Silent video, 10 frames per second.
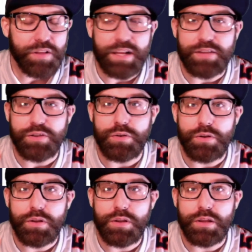
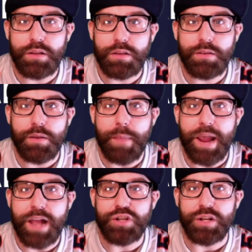Dude,
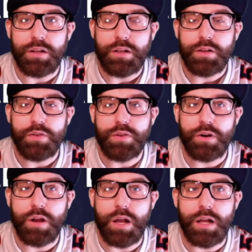imagine
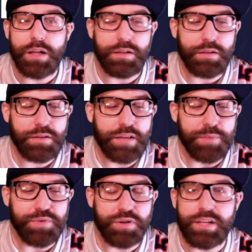they're
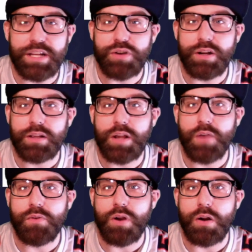Thompson or Lee trying to
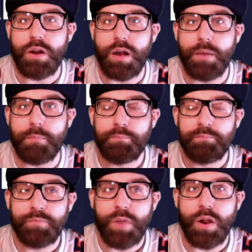cover
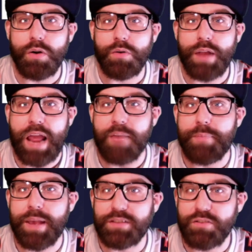our
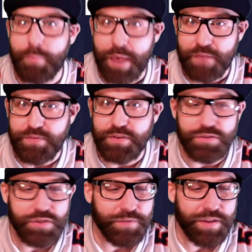halfbacks out of the backfield and
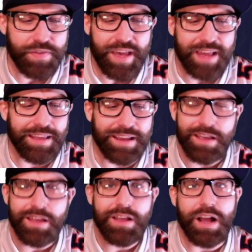stuff like that. Like,
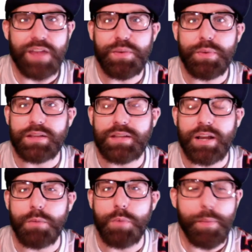I think we could tear
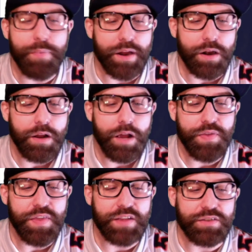them up there. I
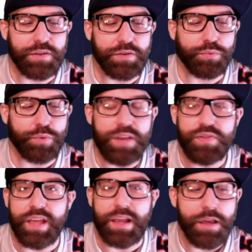think that's a great
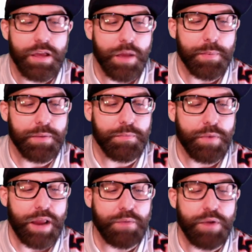thing. I mean,
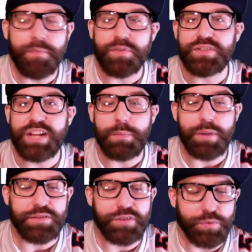A-Rob versus
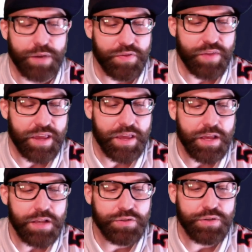anybody is a great thing.
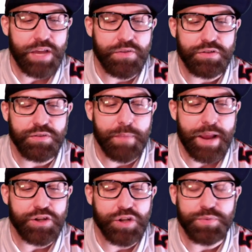So, yeah, there's some
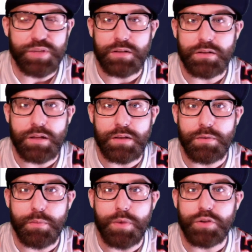matchups,
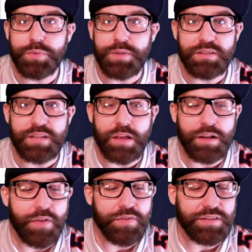and Miller's been solid
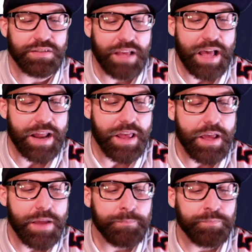out of the slot.
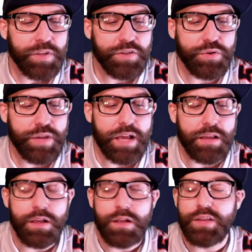So, yeah,
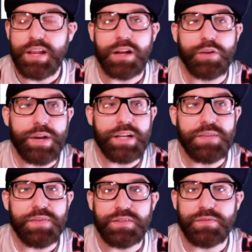they got a great
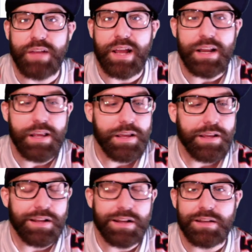defensive line
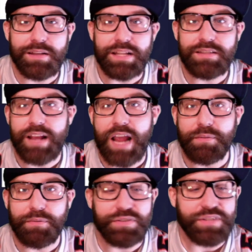and a decent
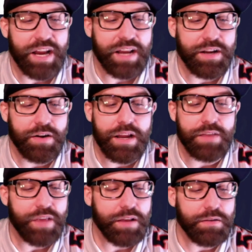half of a secondary,
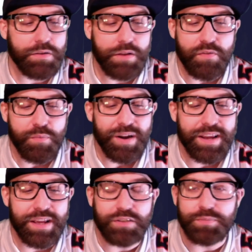and then
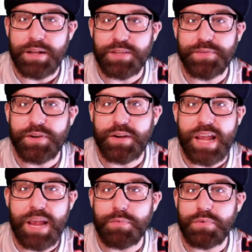everybody else, man, it's fair game.